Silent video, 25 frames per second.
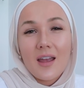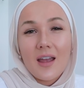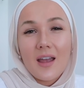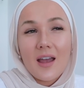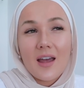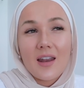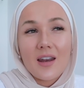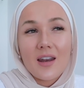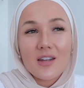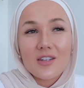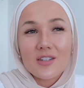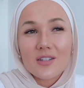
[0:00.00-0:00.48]

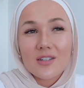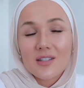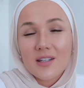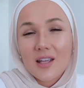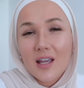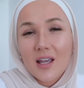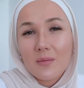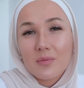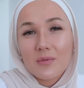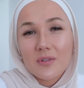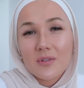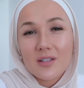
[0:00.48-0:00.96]
And I just
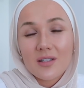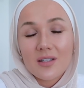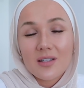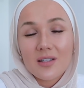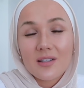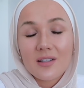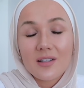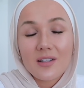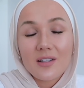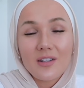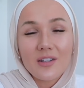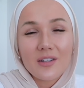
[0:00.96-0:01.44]
kept
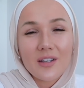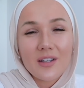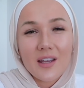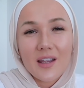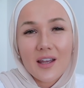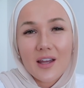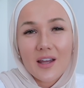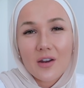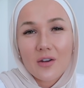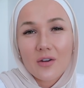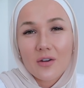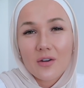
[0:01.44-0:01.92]

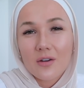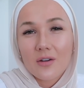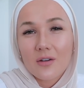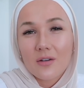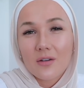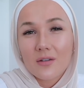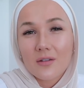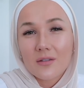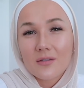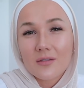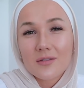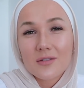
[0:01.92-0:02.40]
looking at
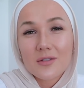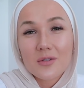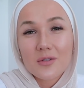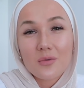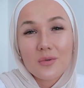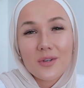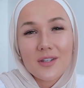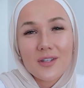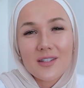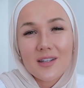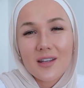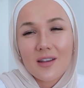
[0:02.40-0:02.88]
her,
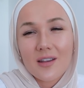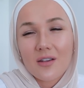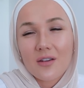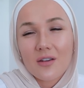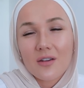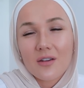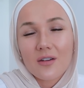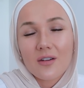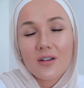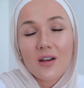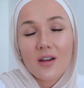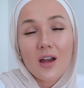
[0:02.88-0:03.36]
squeezing
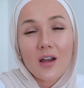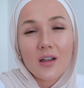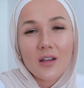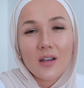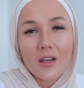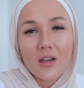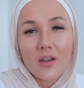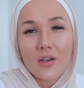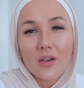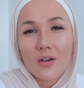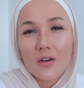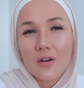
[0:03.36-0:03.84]
her,
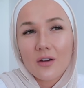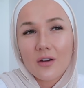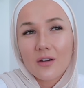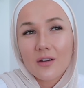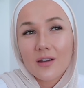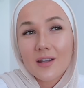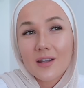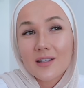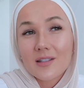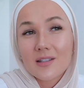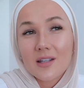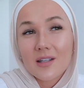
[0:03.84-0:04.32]
hugging her,
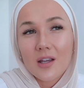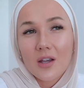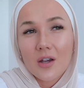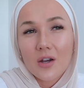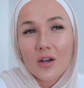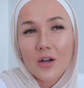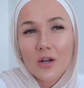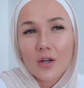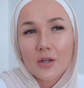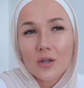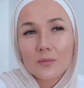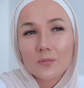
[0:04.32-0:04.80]
kissing
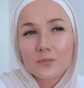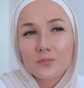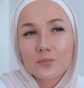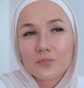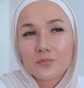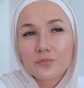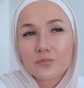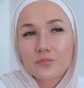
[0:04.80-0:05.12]
her.